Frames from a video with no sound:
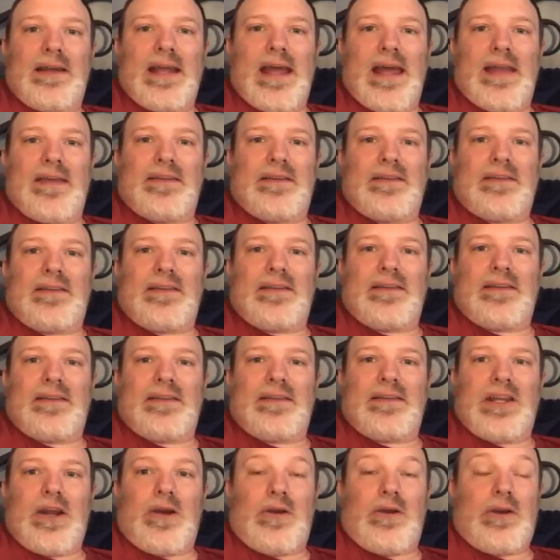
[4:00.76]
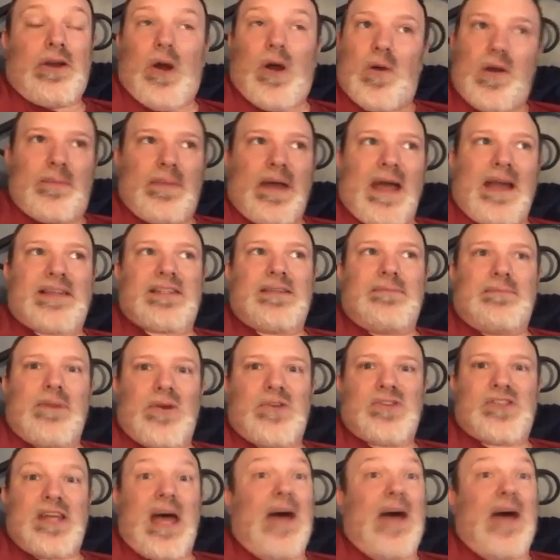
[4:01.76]
and that, going back to
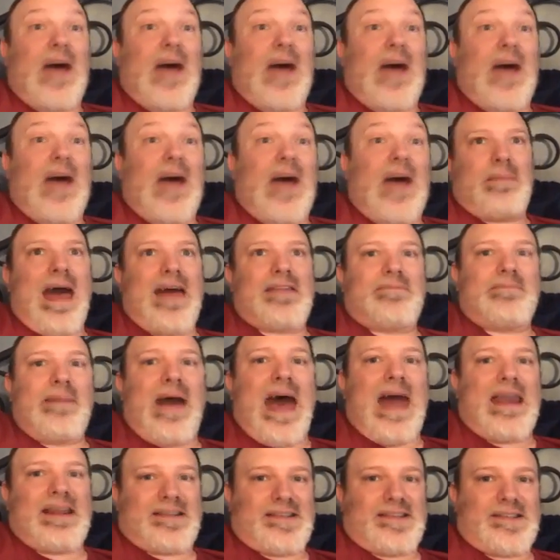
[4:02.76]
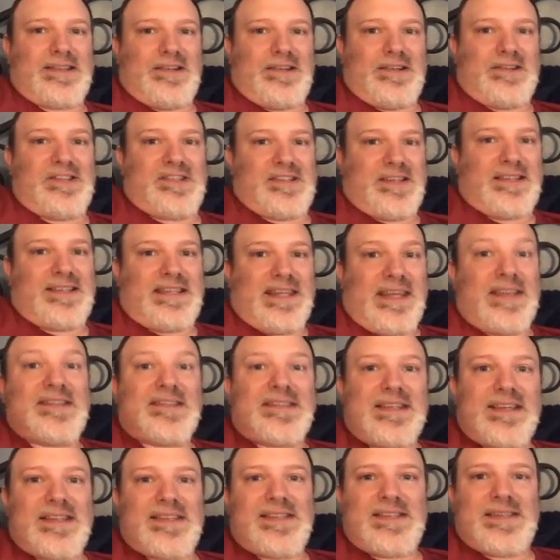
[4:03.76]
Mos Def, there's mathematics, there's
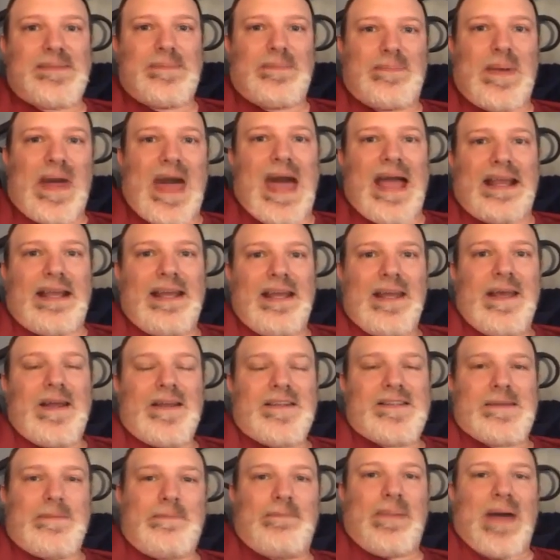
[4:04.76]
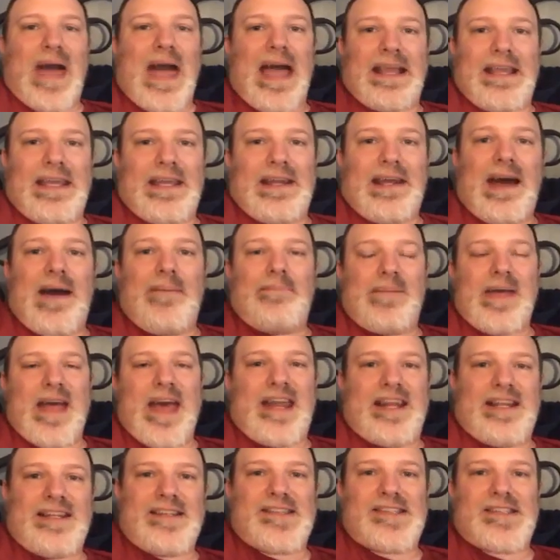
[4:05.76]
statistics to back it up,
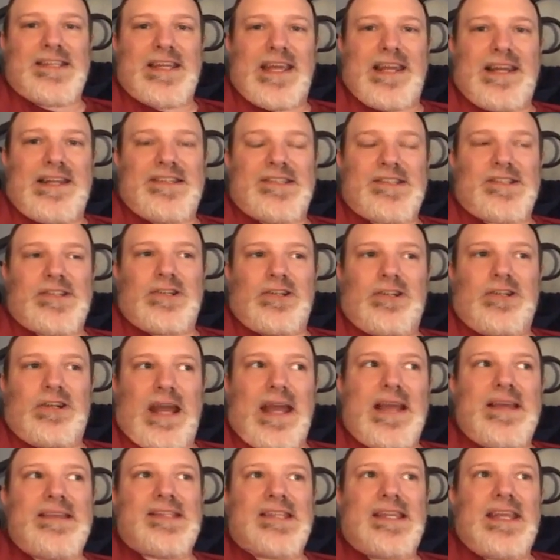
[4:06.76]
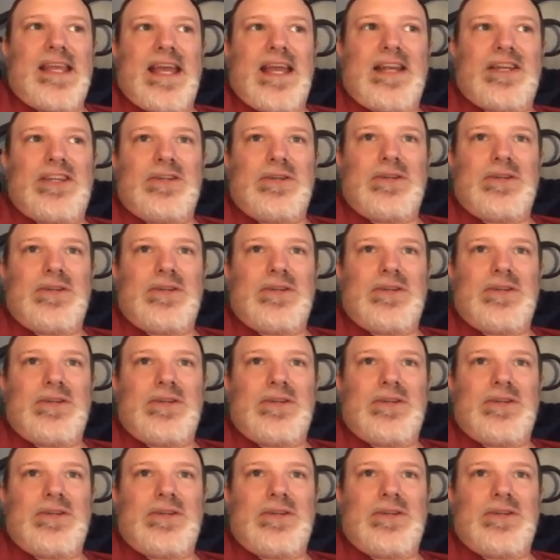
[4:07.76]
and it's crazy, and